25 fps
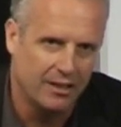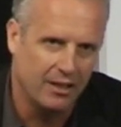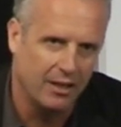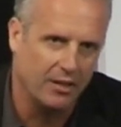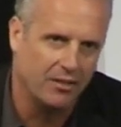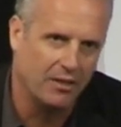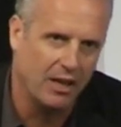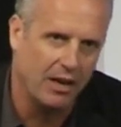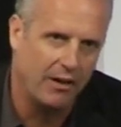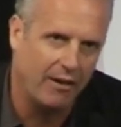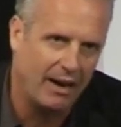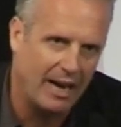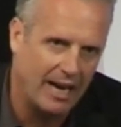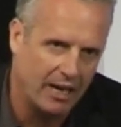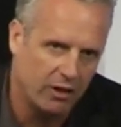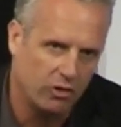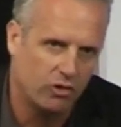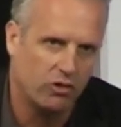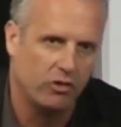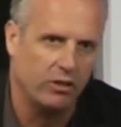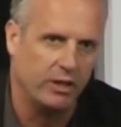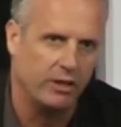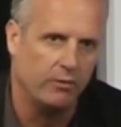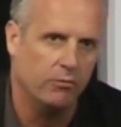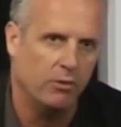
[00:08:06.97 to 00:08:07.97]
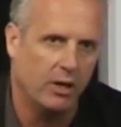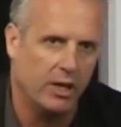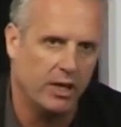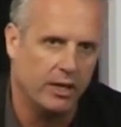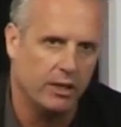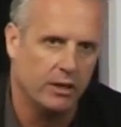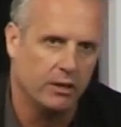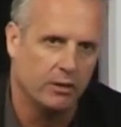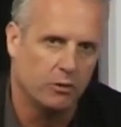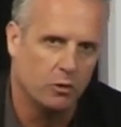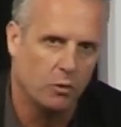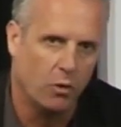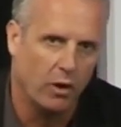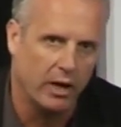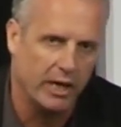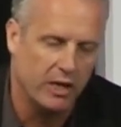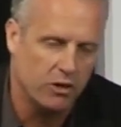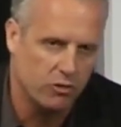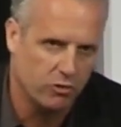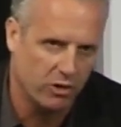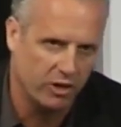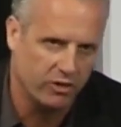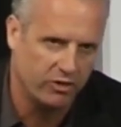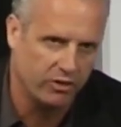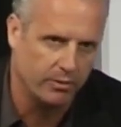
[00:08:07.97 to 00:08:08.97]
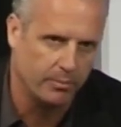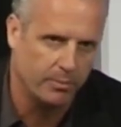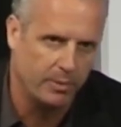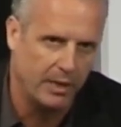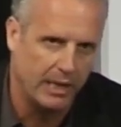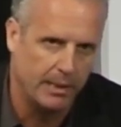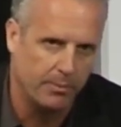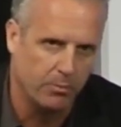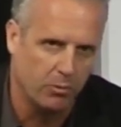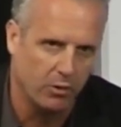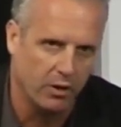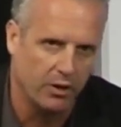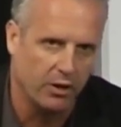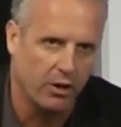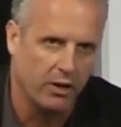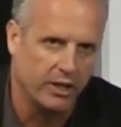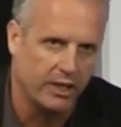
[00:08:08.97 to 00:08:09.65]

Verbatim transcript: They're actually really quite interesting people.